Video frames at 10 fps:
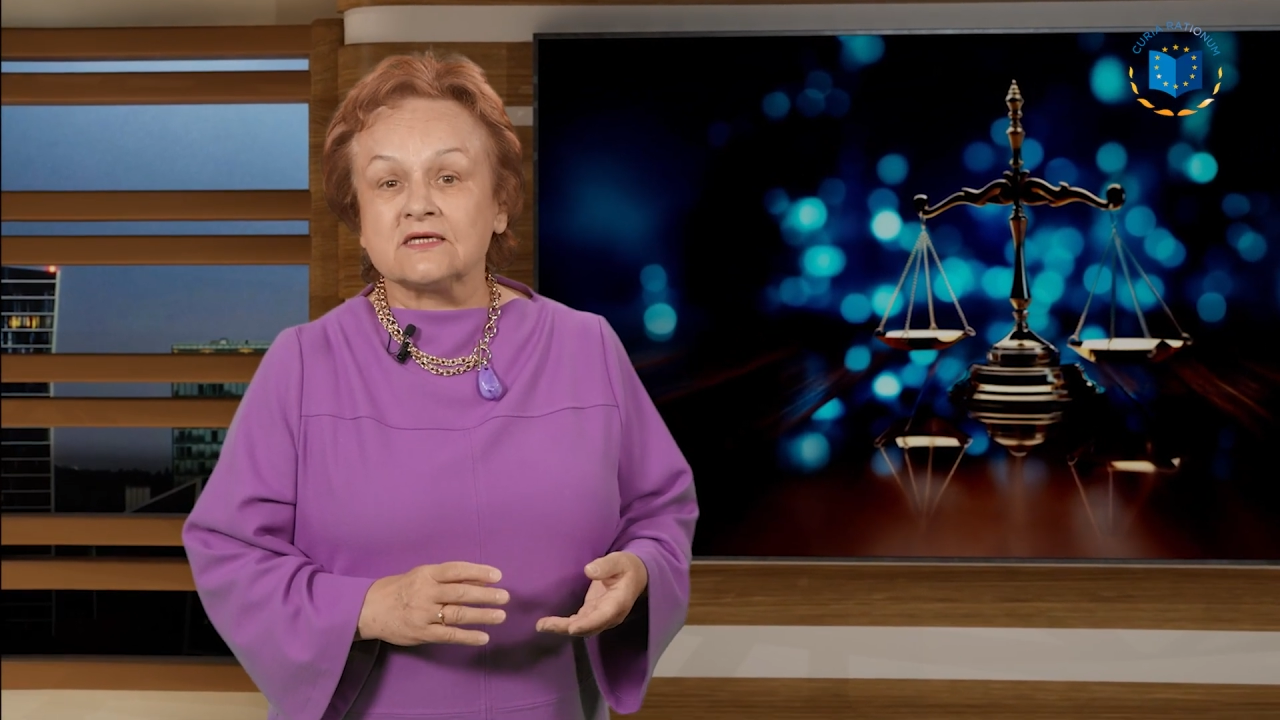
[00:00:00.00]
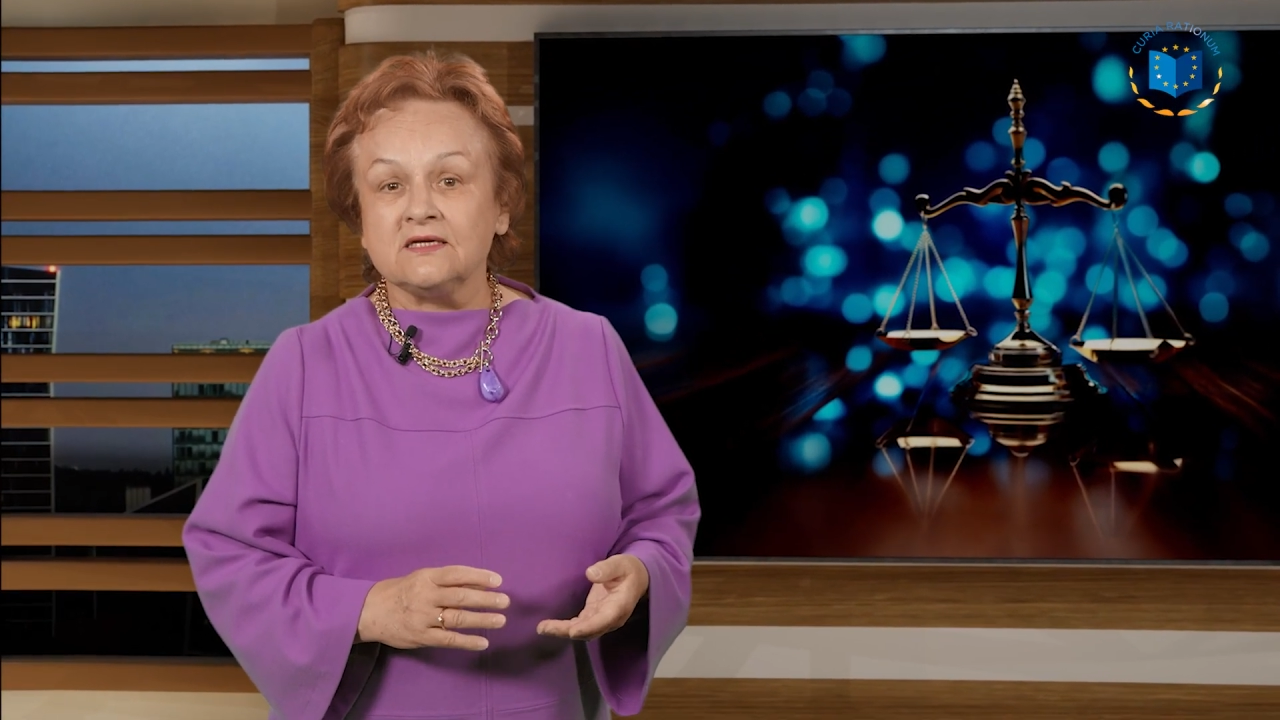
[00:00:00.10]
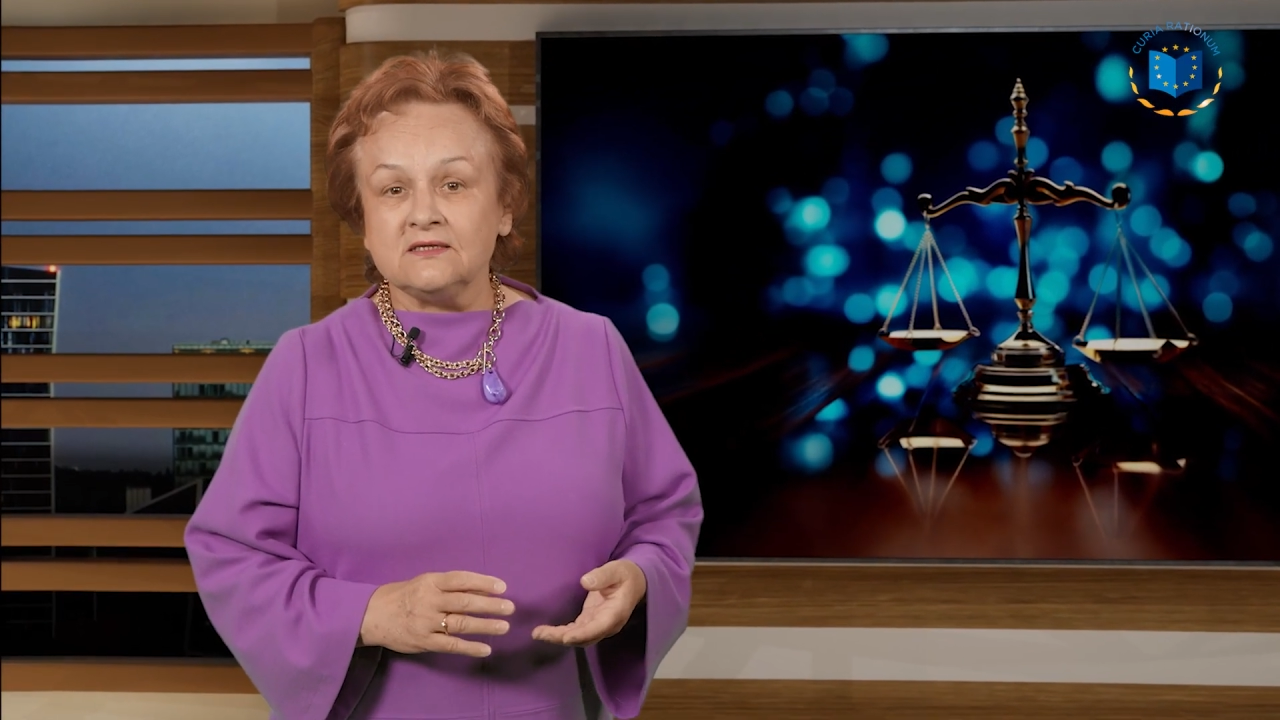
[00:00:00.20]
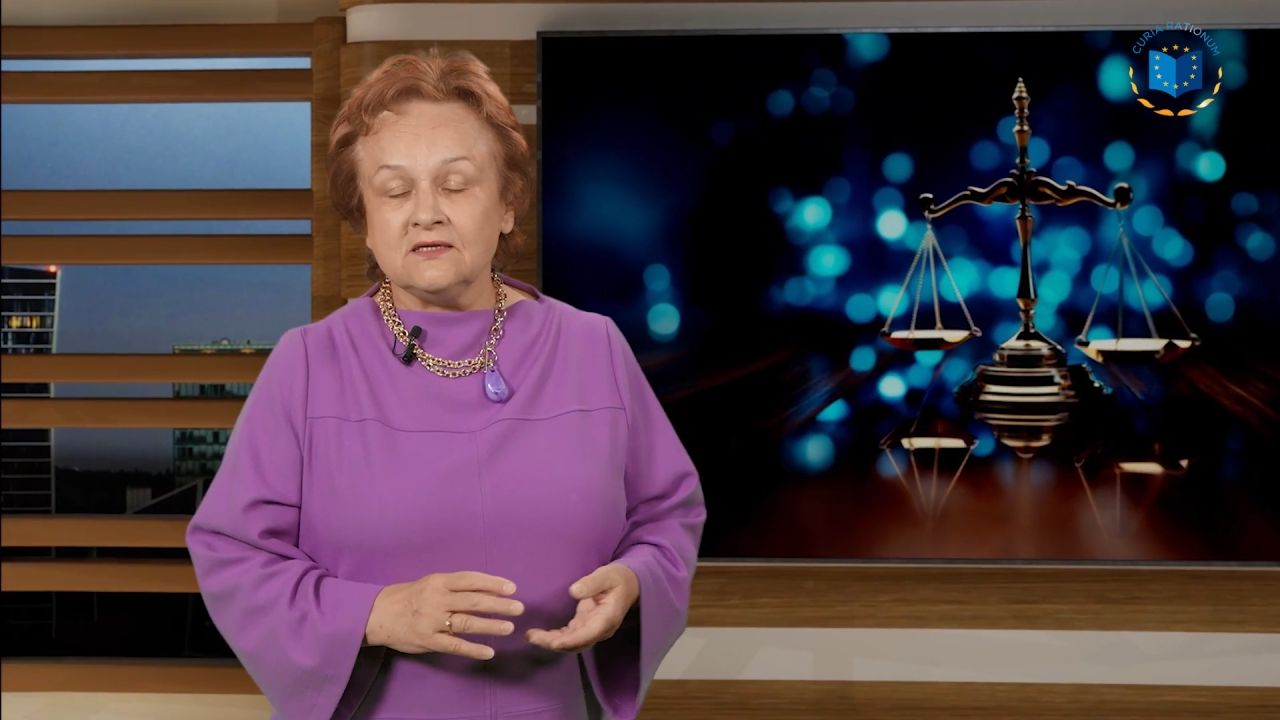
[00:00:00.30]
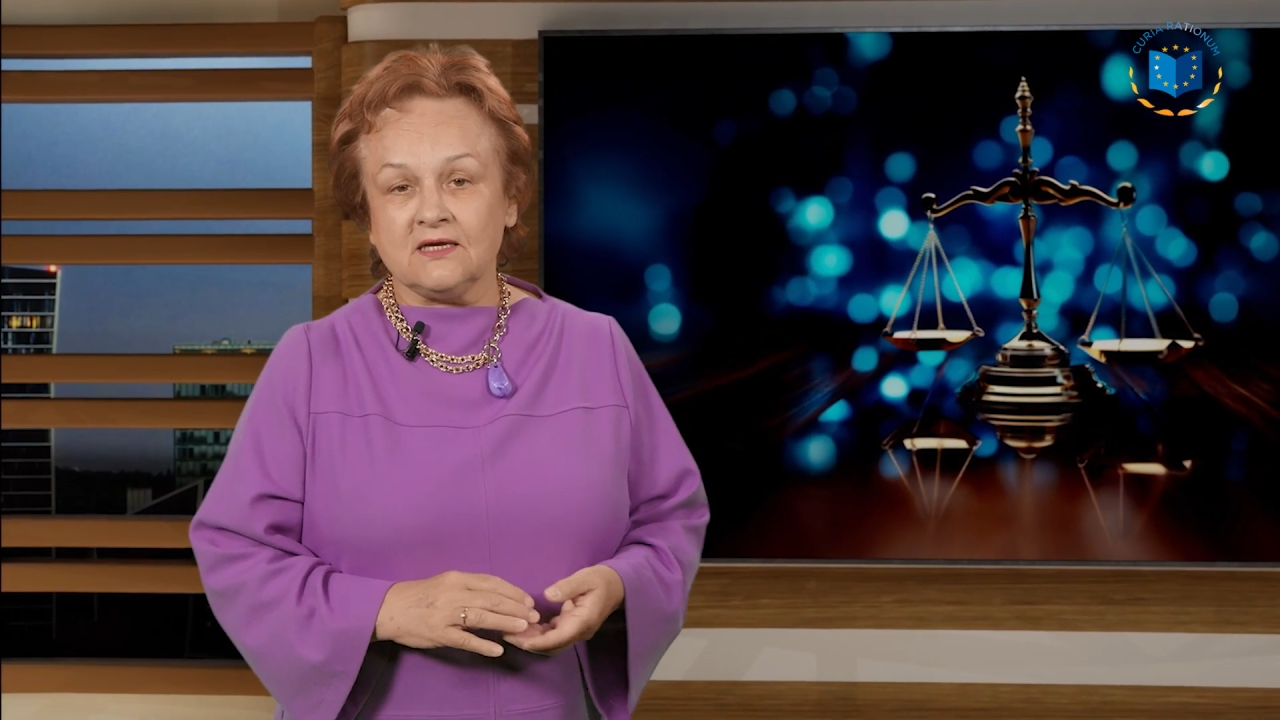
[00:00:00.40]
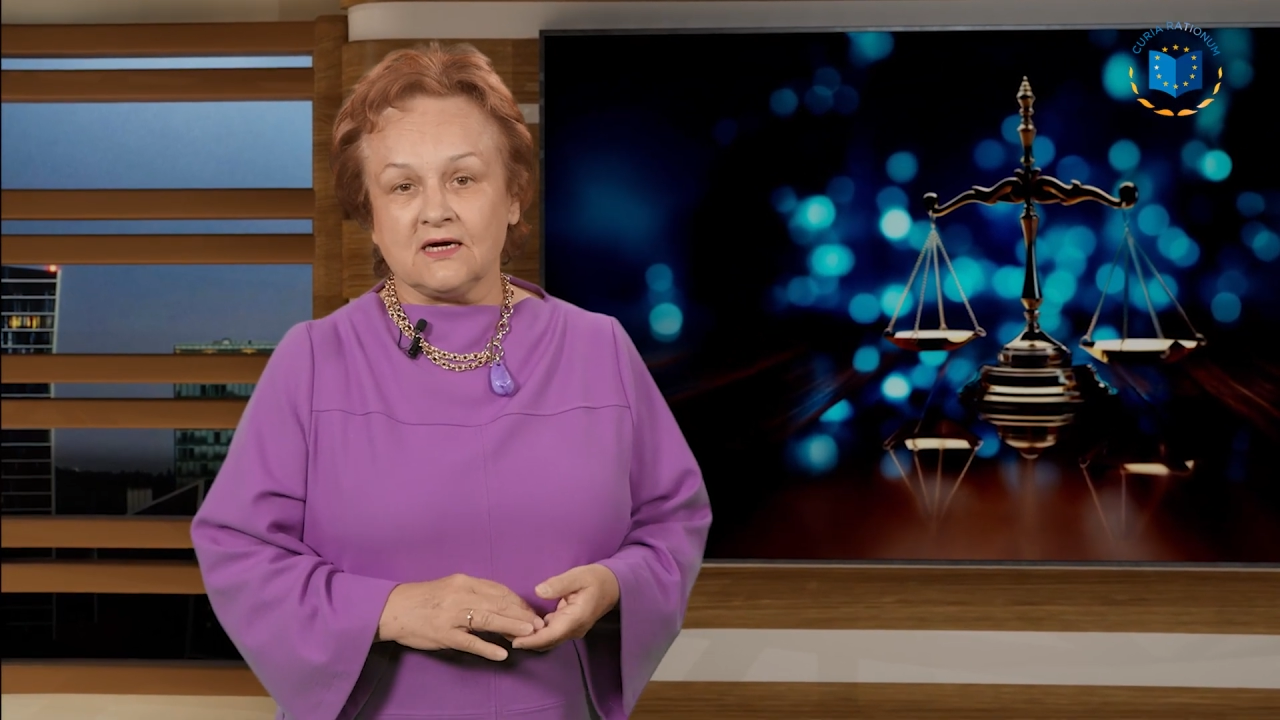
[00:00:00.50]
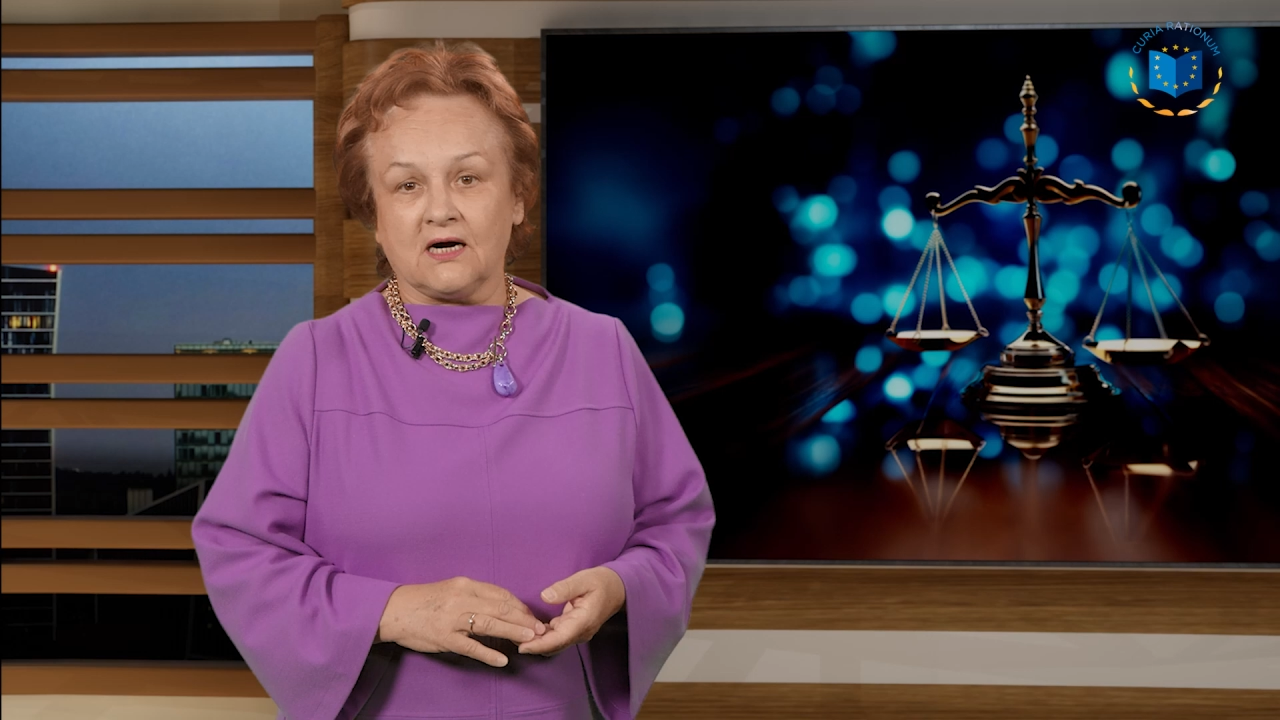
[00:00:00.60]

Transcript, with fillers: continue